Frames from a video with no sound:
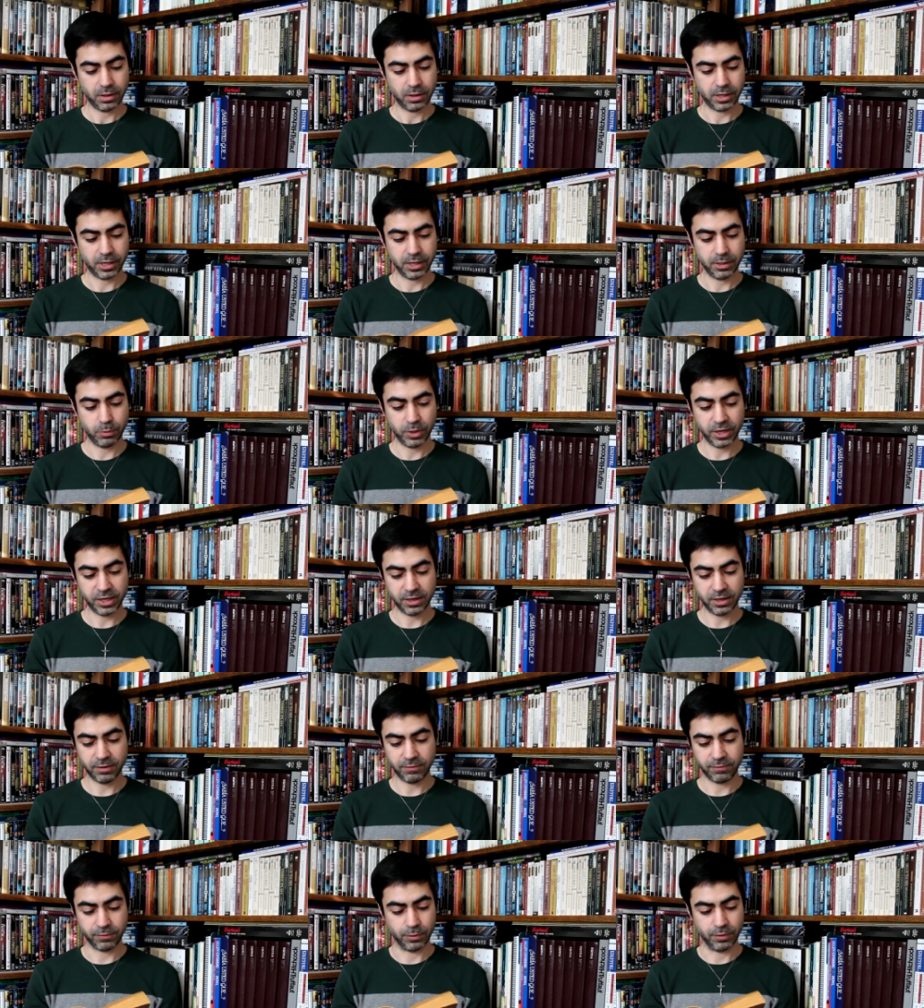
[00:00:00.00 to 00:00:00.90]
I
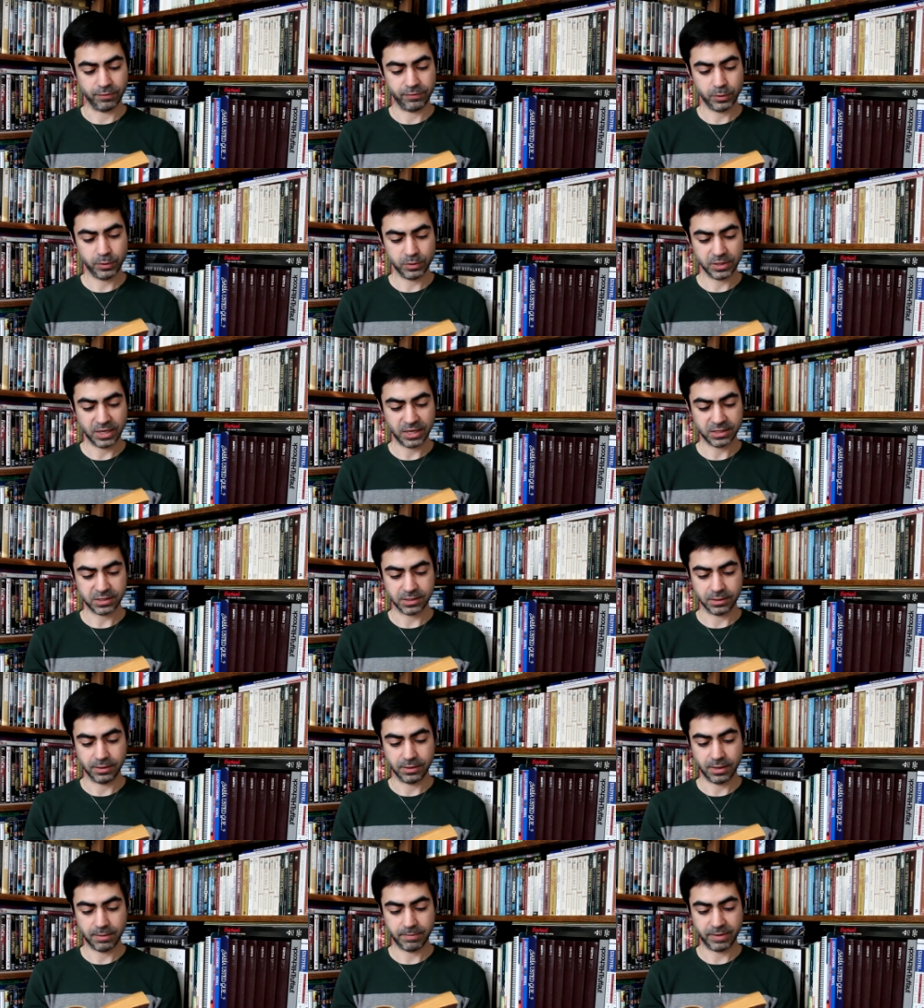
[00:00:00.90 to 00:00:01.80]
waited for a few days
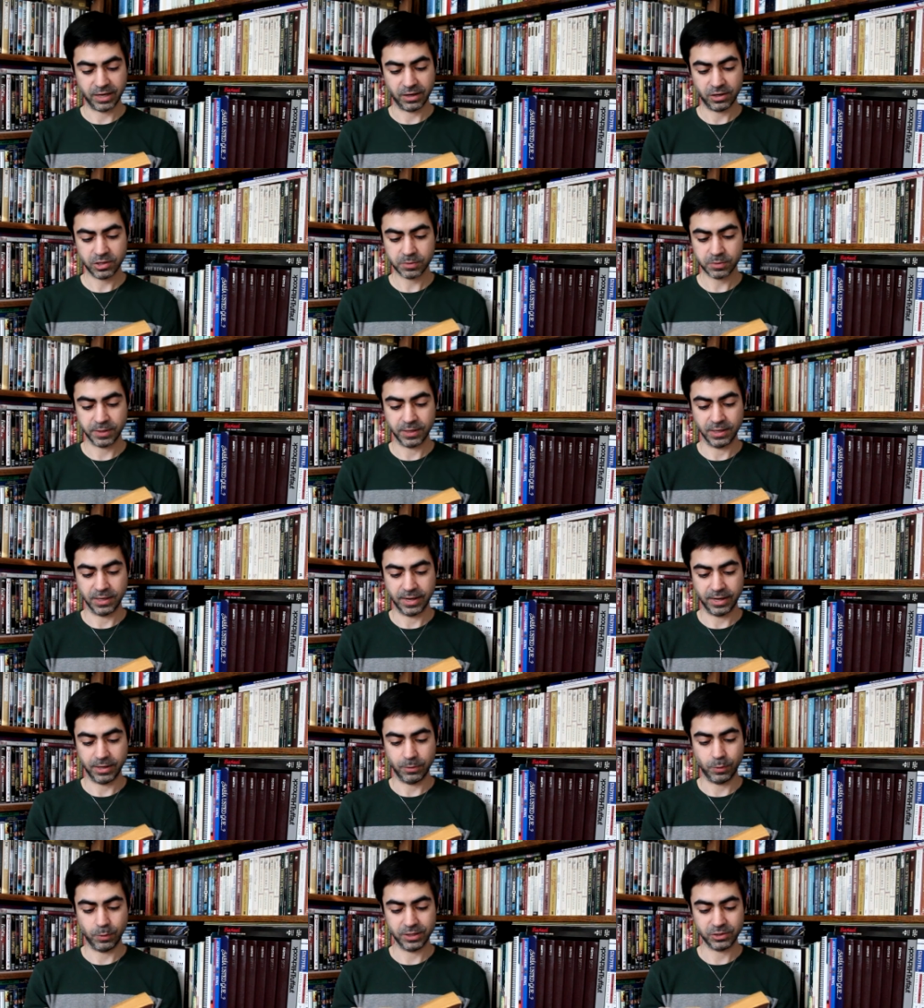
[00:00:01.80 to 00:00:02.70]
and then my husband and
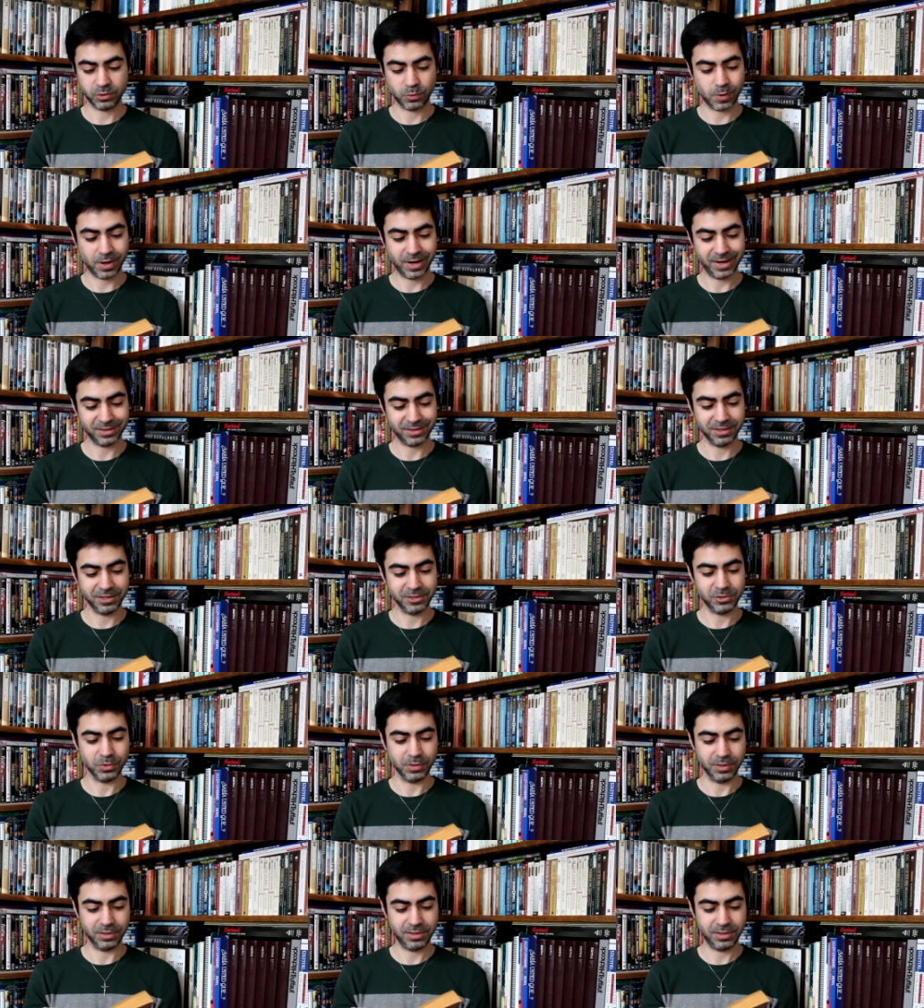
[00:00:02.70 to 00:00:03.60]
I went quietly
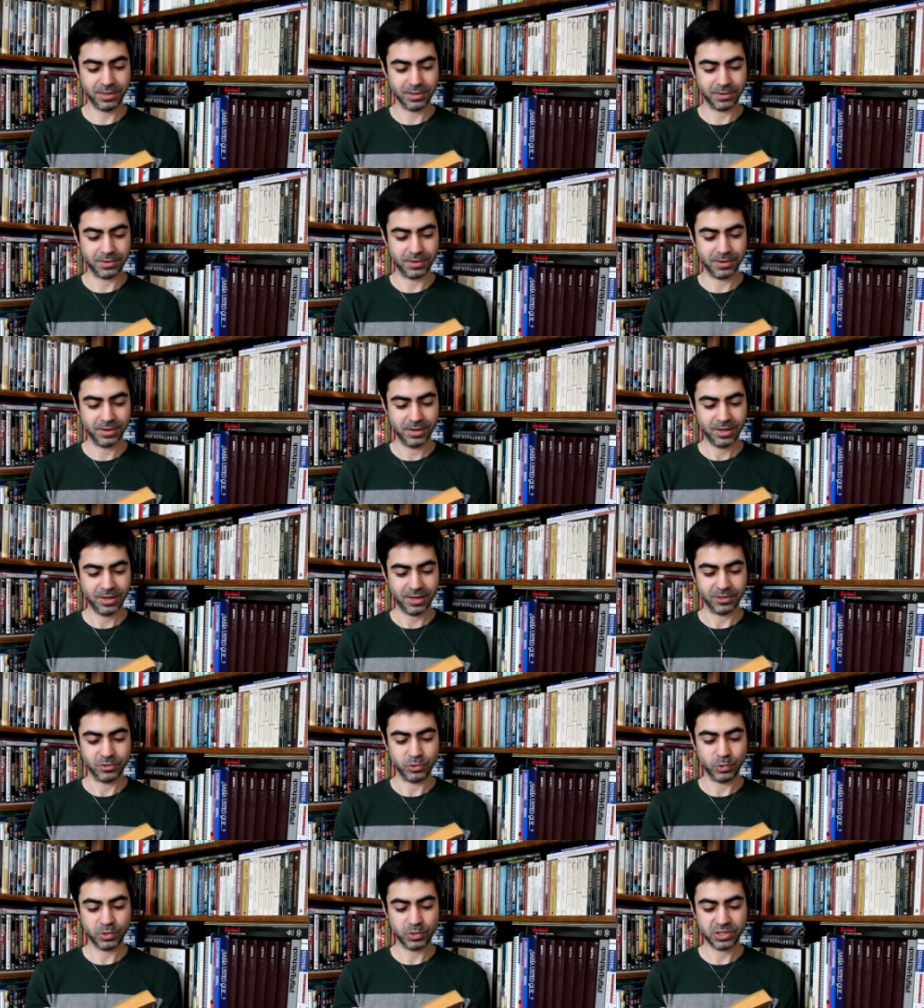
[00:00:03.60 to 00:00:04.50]
to the theater
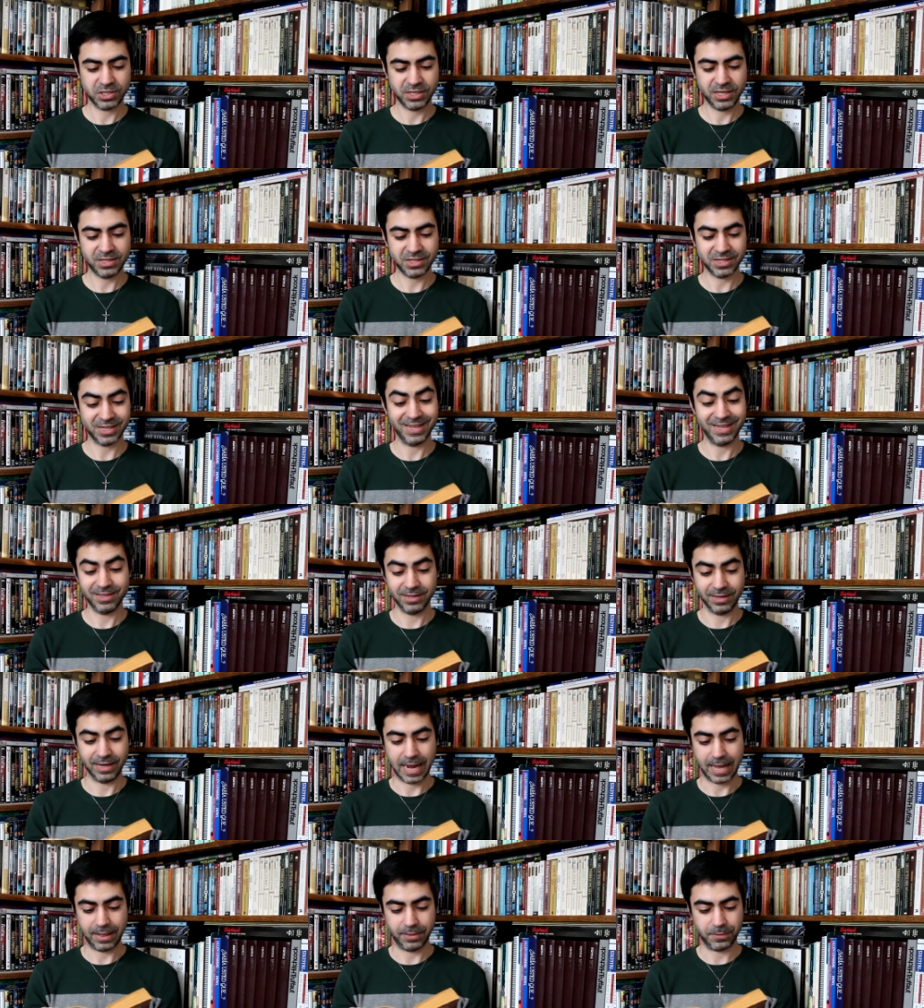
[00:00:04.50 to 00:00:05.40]
and took seats in the
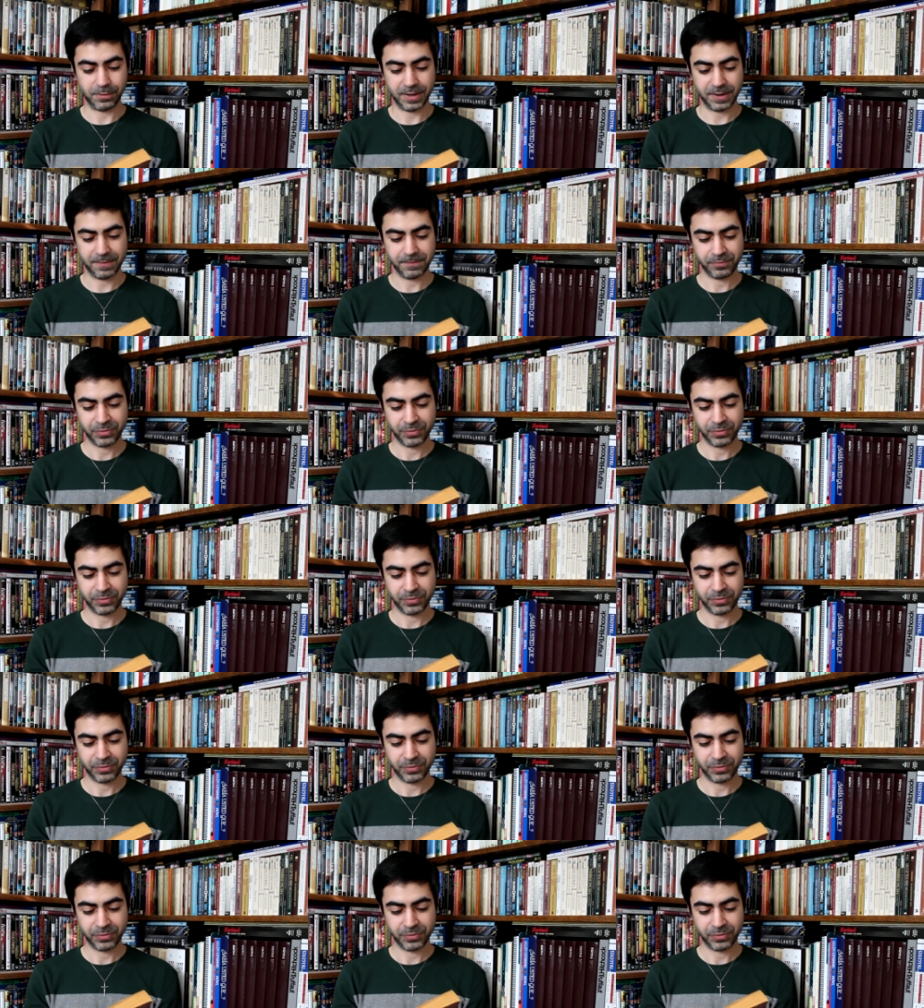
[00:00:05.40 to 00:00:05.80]
gallery.